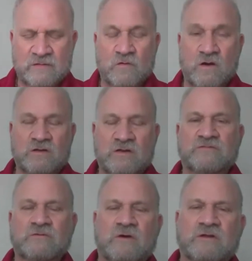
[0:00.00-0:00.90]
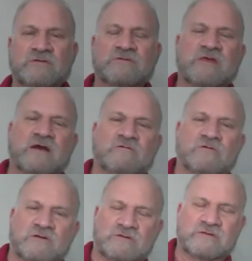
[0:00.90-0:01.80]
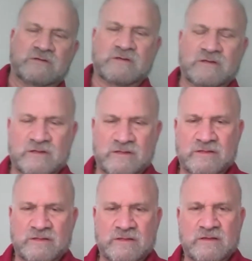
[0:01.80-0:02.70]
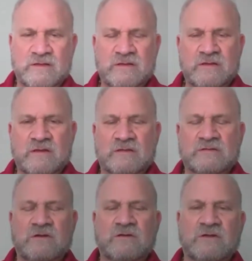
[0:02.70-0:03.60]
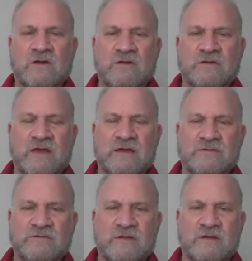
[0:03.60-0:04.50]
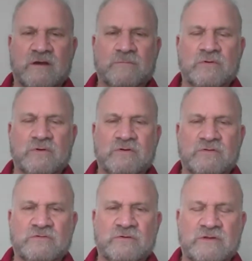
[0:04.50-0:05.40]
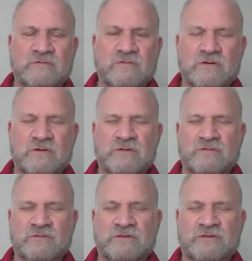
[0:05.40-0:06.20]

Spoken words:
work, if you want to use that word, and turning our gaze upwards or inwards or